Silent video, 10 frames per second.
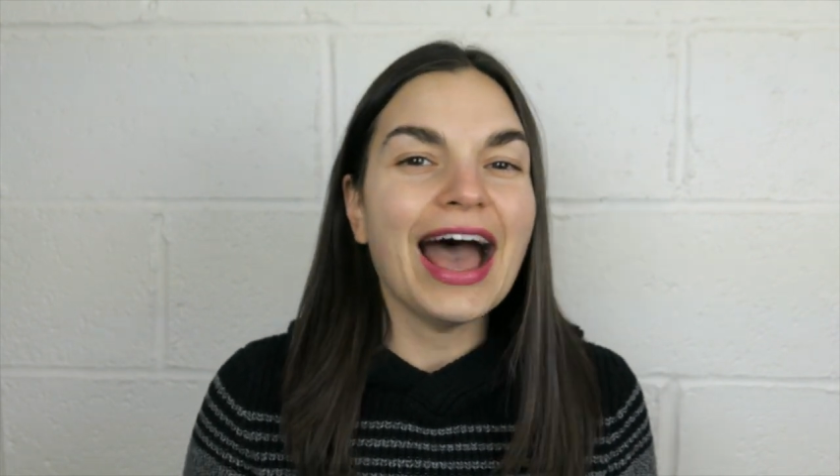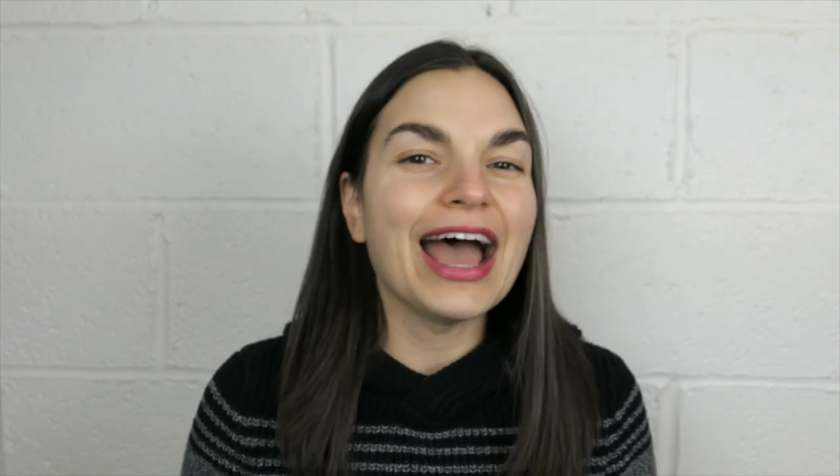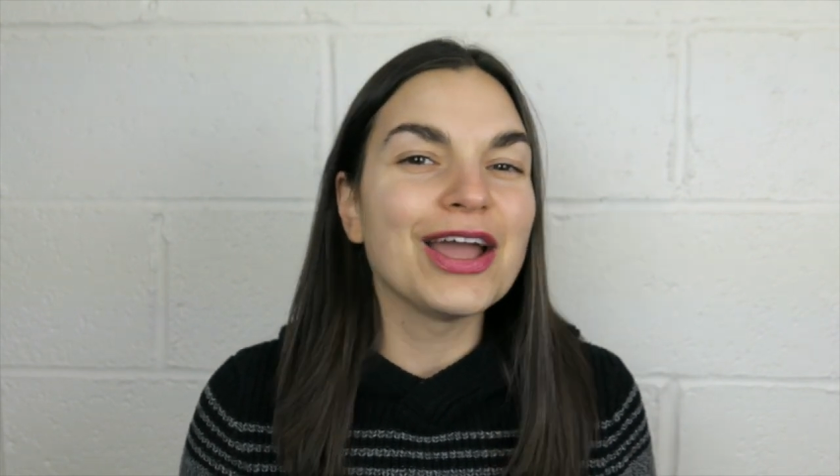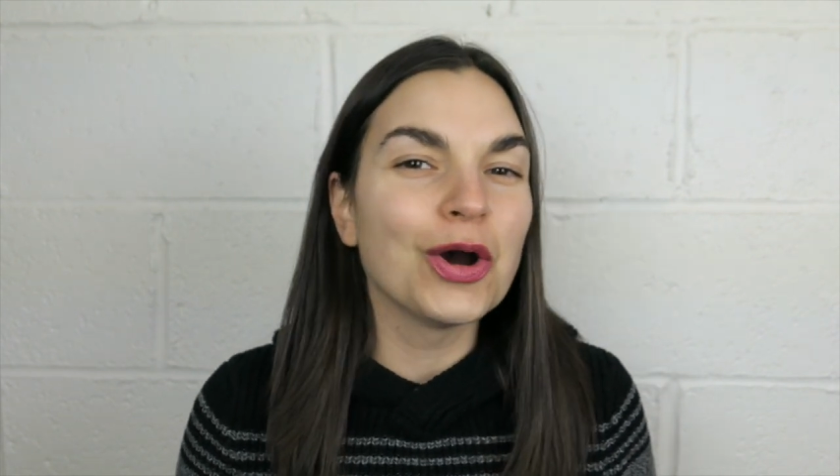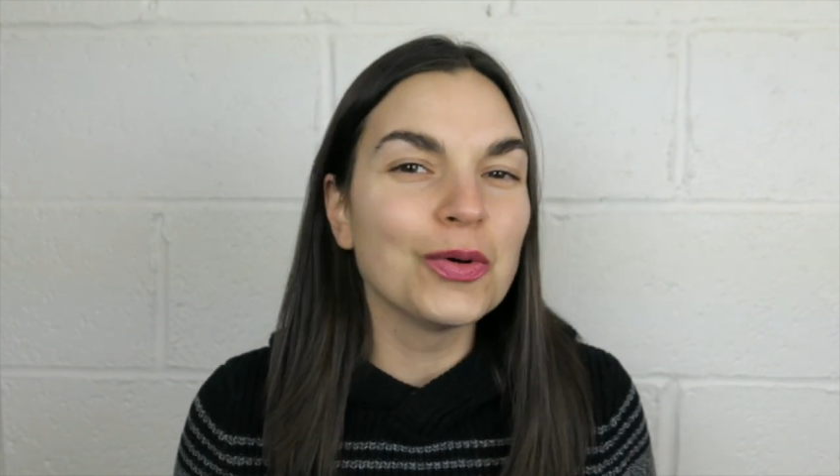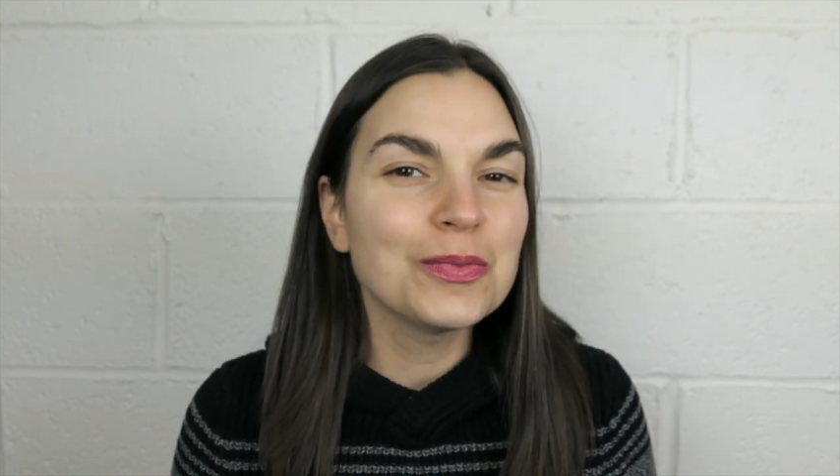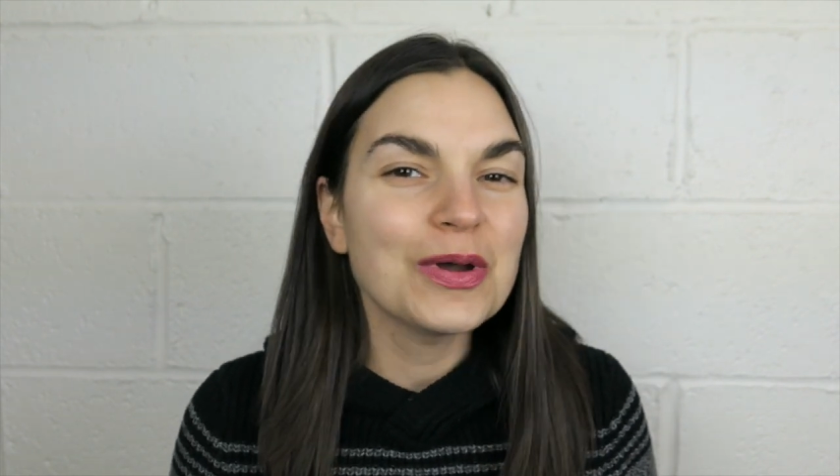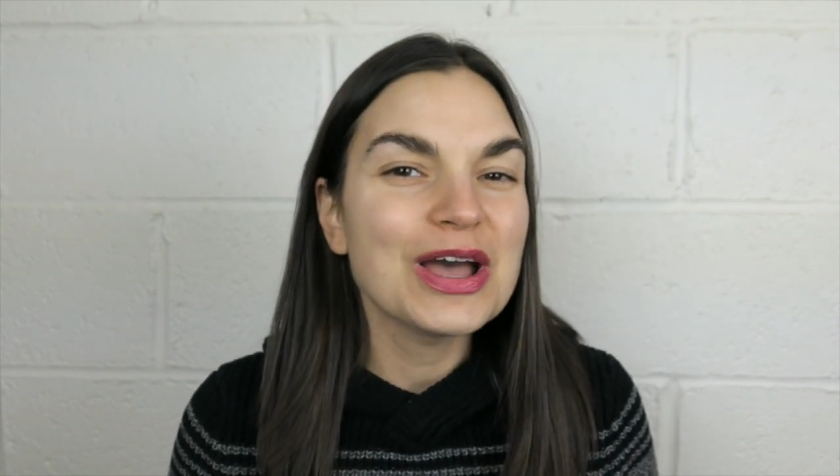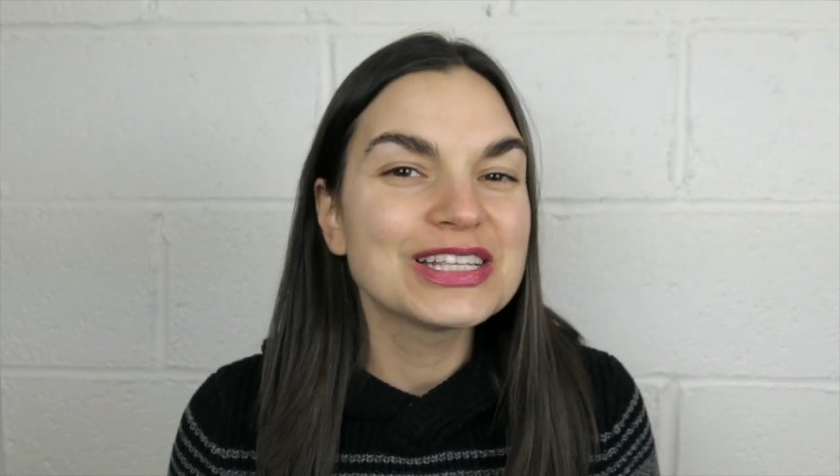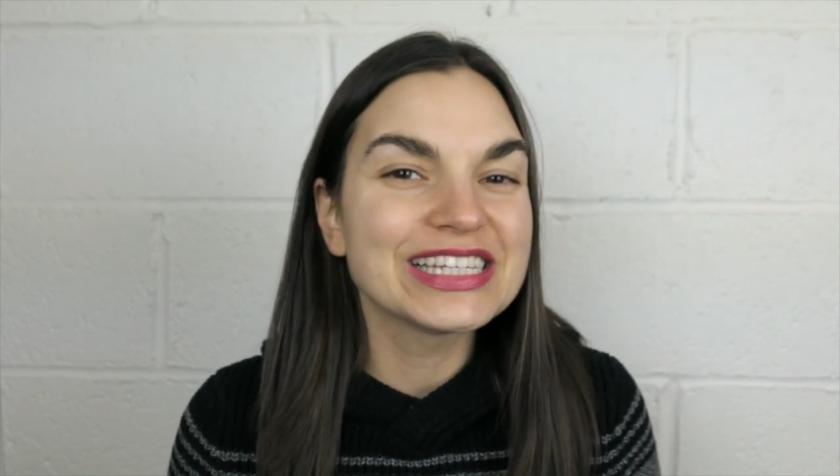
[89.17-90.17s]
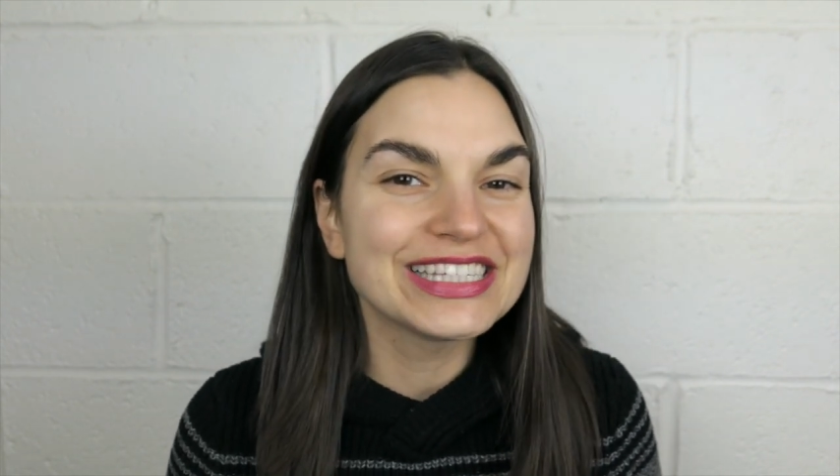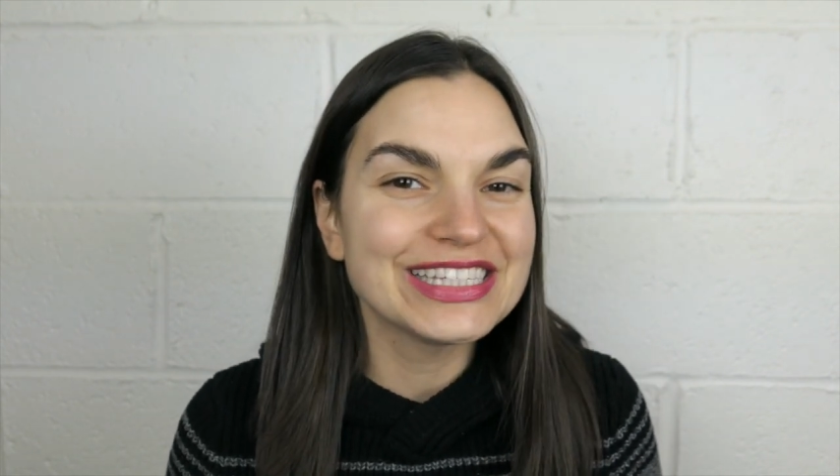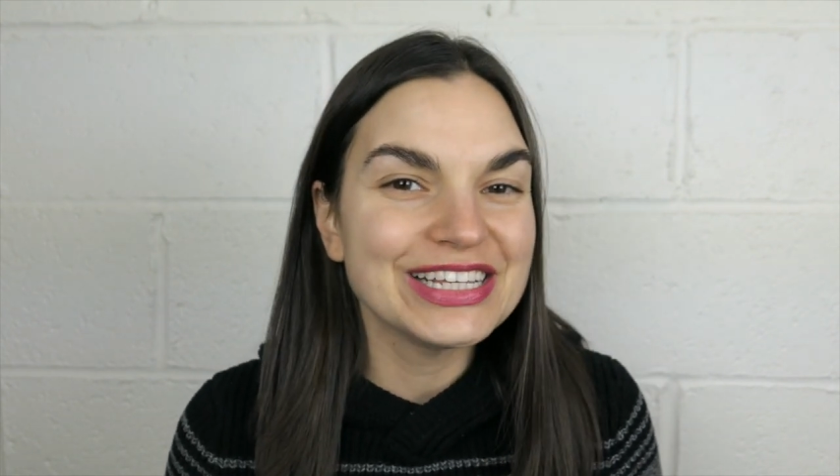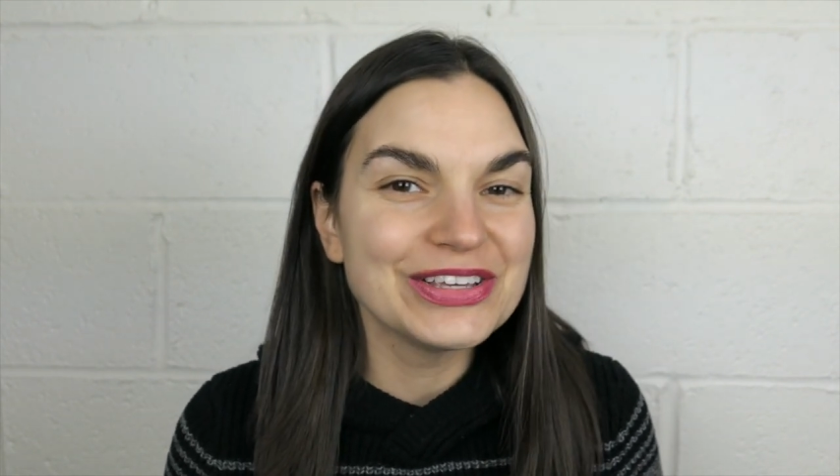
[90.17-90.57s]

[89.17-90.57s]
I hope to see